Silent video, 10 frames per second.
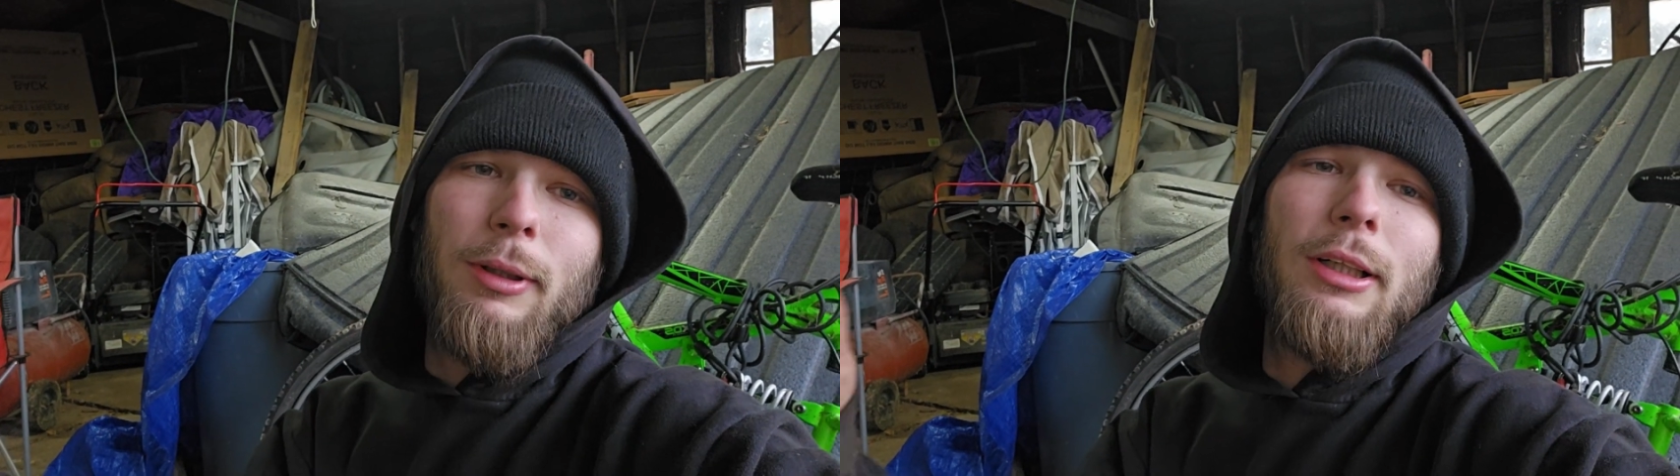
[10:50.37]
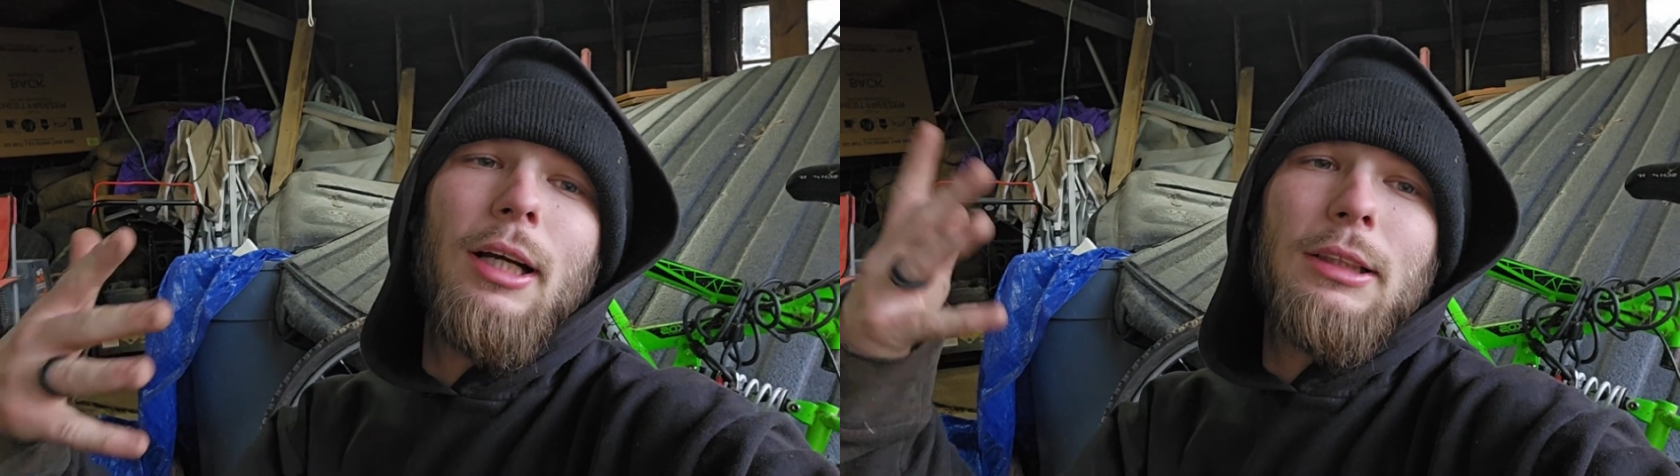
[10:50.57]

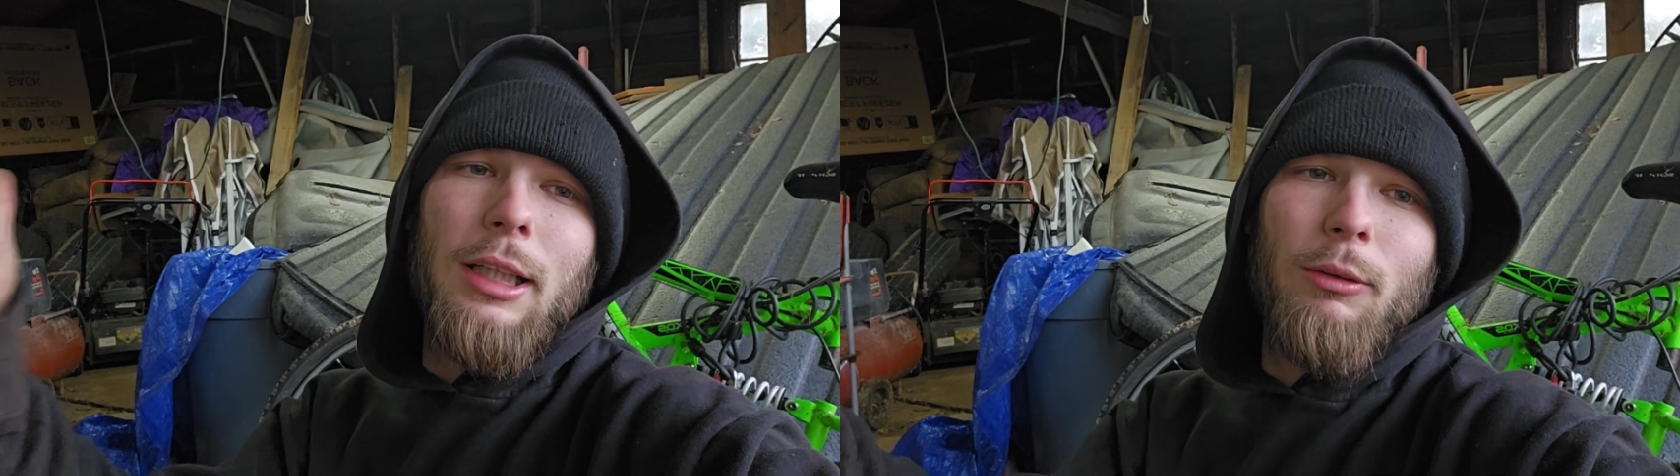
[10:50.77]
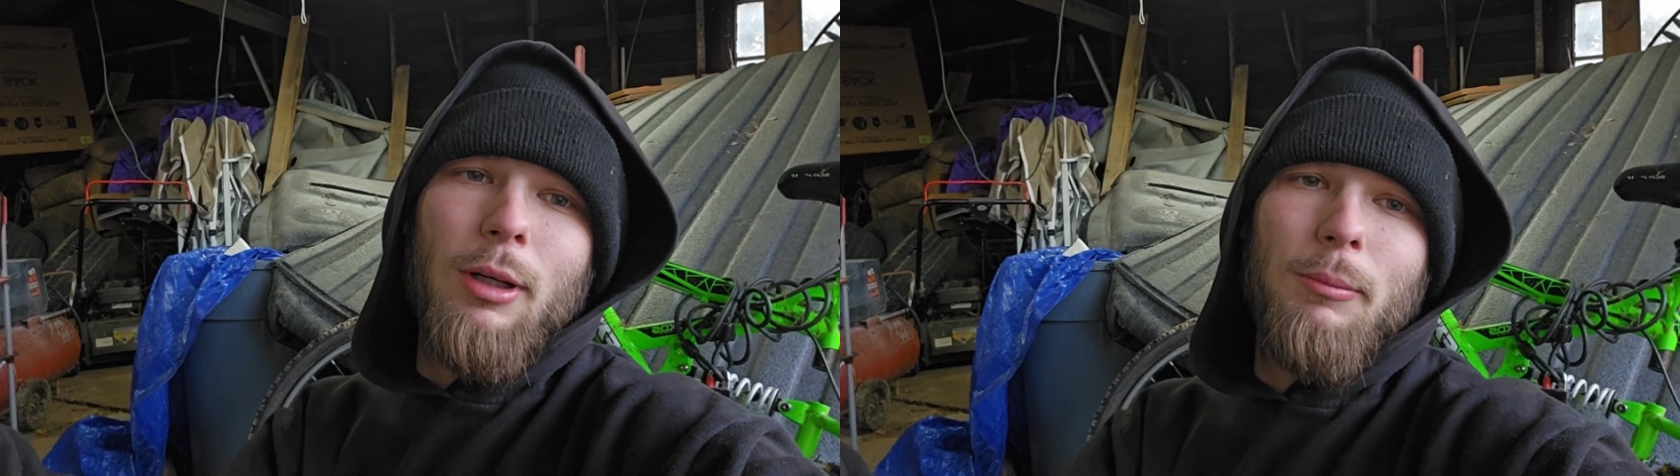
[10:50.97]
you guys
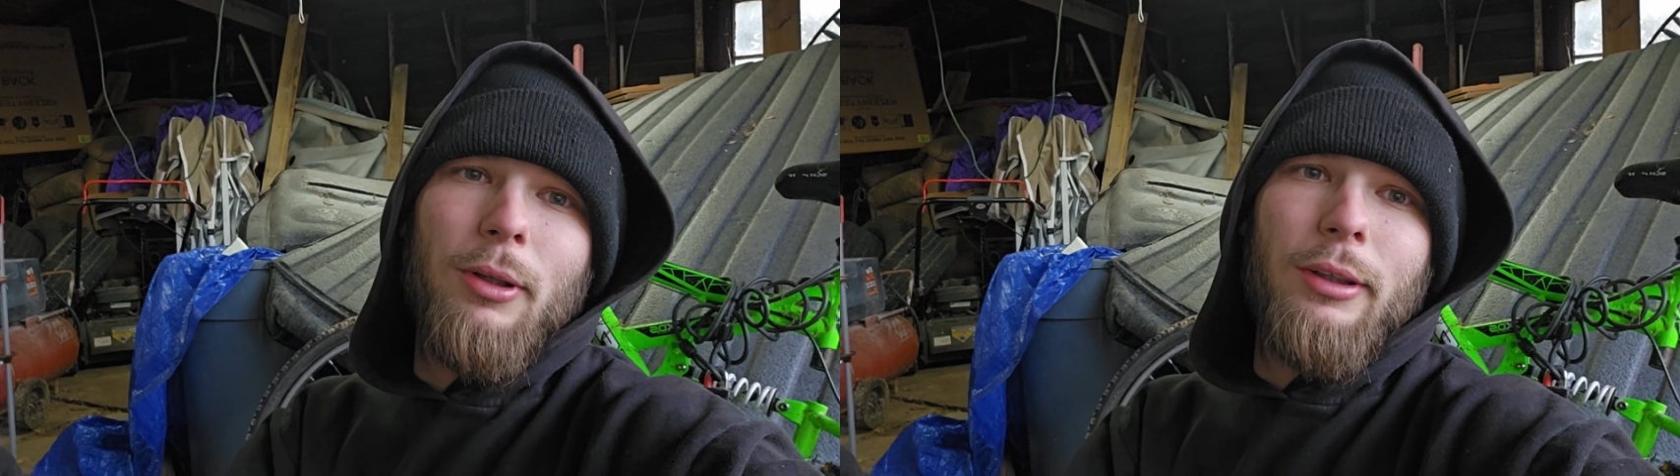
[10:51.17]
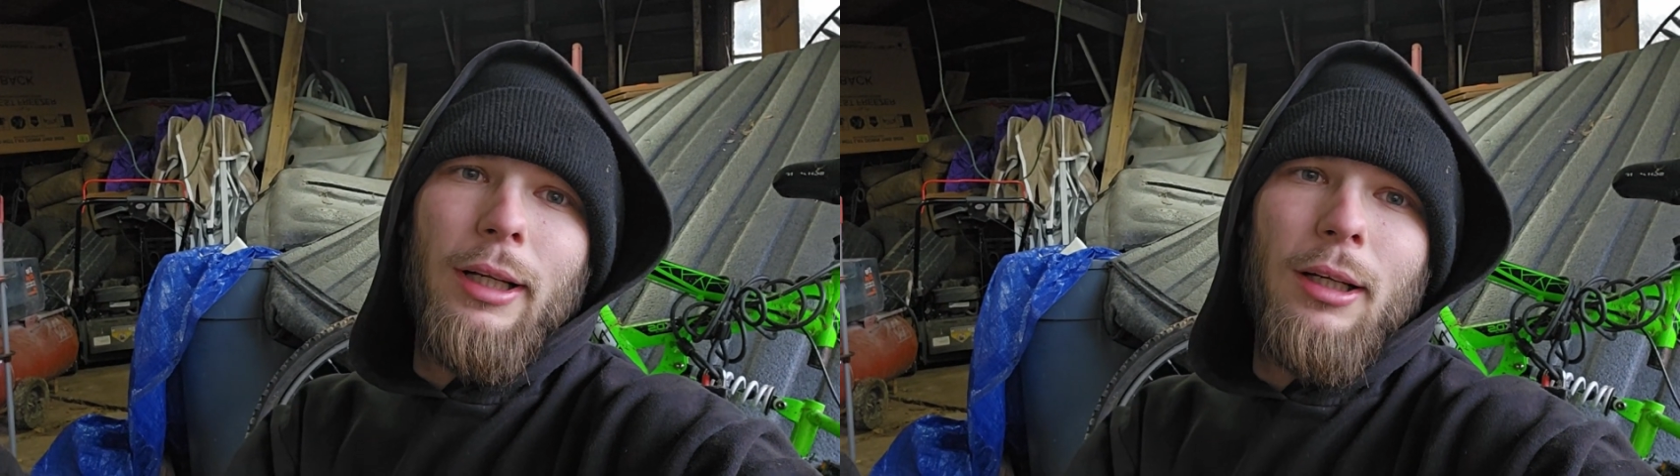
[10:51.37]
like what I'm
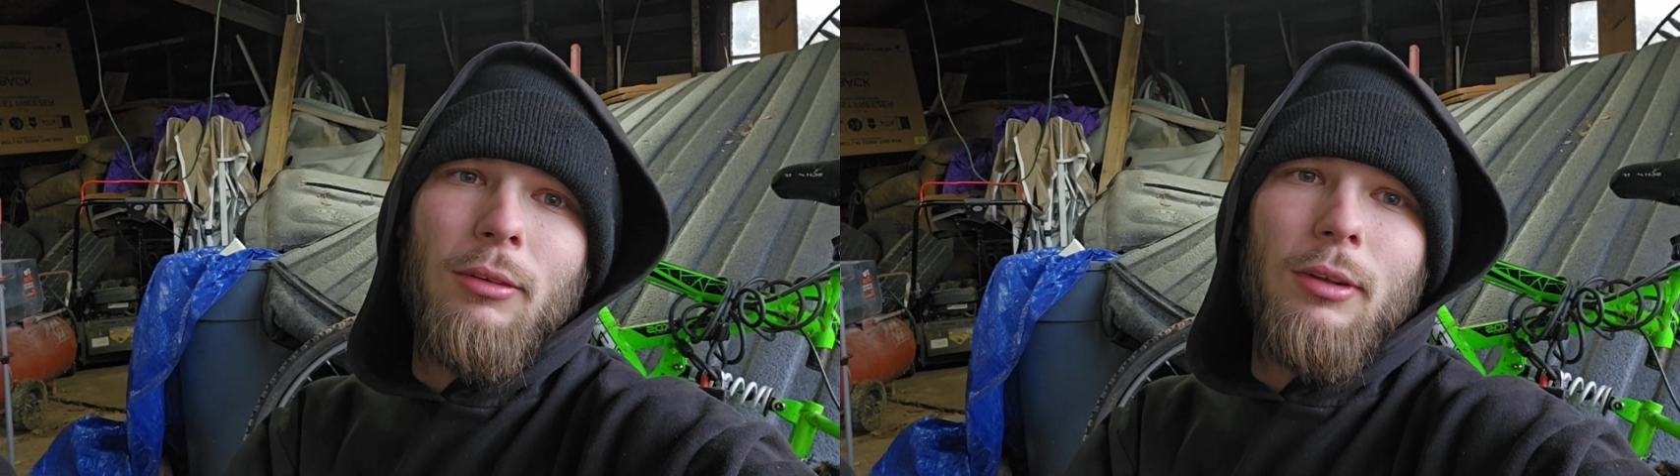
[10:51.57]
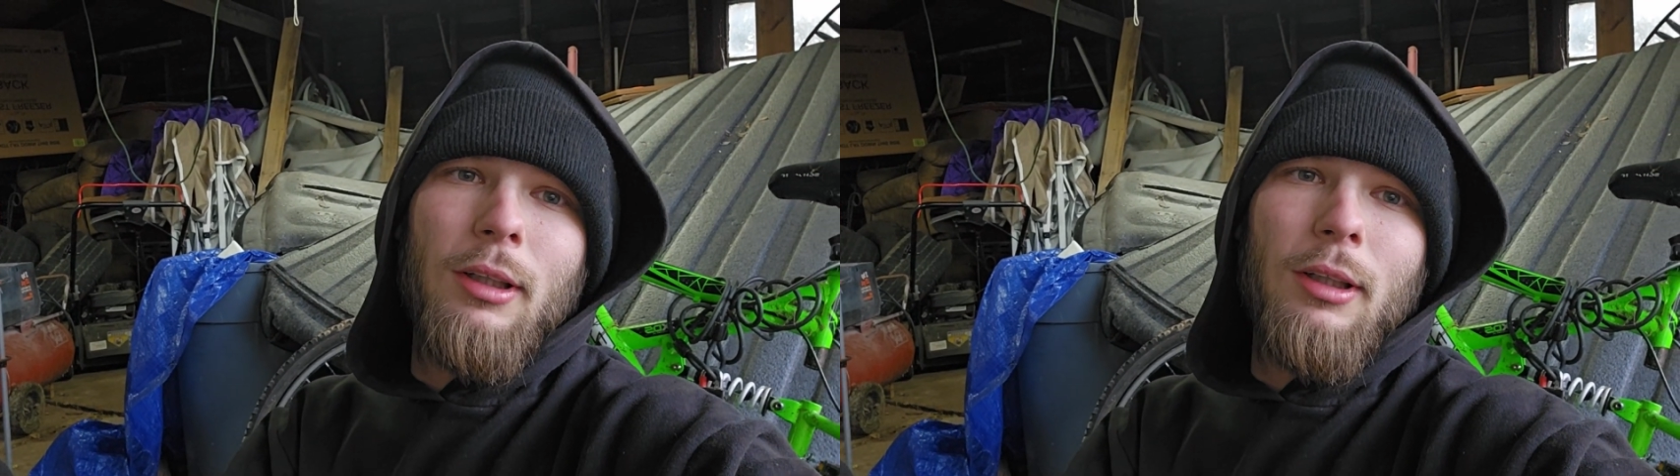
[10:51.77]
putting out.